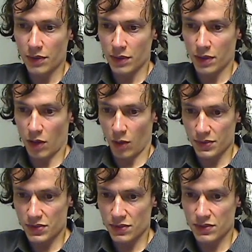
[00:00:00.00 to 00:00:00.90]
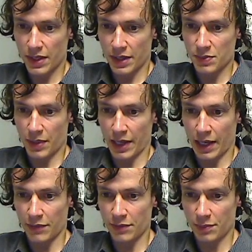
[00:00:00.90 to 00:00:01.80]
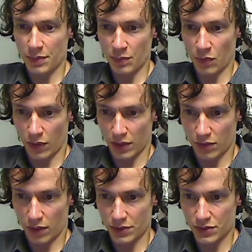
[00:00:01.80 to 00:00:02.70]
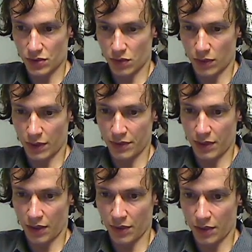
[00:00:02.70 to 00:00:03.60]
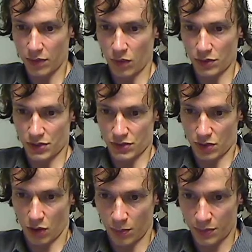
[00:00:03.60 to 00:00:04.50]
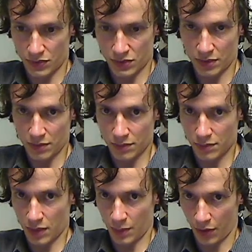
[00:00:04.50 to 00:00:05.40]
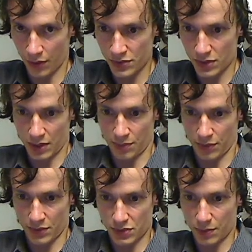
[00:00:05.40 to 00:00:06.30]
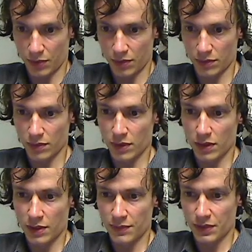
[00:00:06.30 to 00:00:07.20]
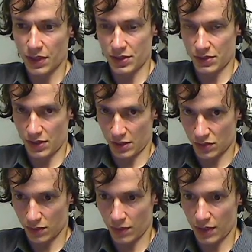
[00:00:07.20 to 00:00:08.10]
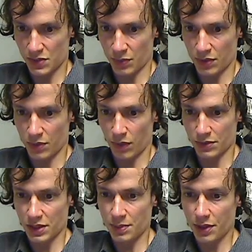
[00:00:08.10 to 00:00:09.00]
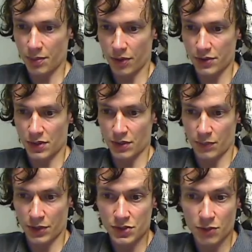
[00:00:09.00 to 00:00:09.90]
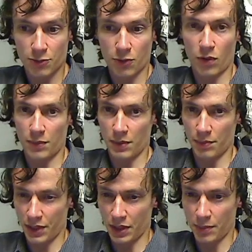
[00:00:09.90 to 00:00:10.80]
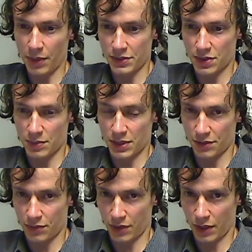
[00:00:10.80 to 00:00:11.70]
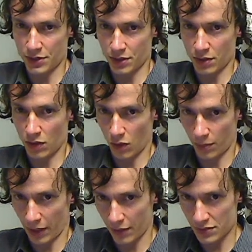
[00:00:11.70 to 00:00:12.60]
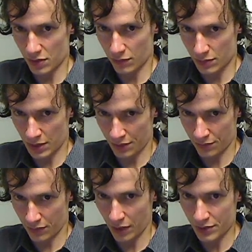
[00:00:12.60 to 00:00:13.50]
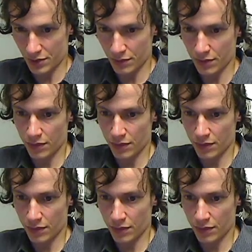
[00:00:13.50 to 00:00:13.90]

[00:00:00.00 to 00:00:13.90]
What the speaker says: The opposite sex may, however, be more inclined to tolerate the other, or just oppose it in principle, e.g. sexual harassment, while deeply opposing the original form, media-based objectification, or apparent self-objectification.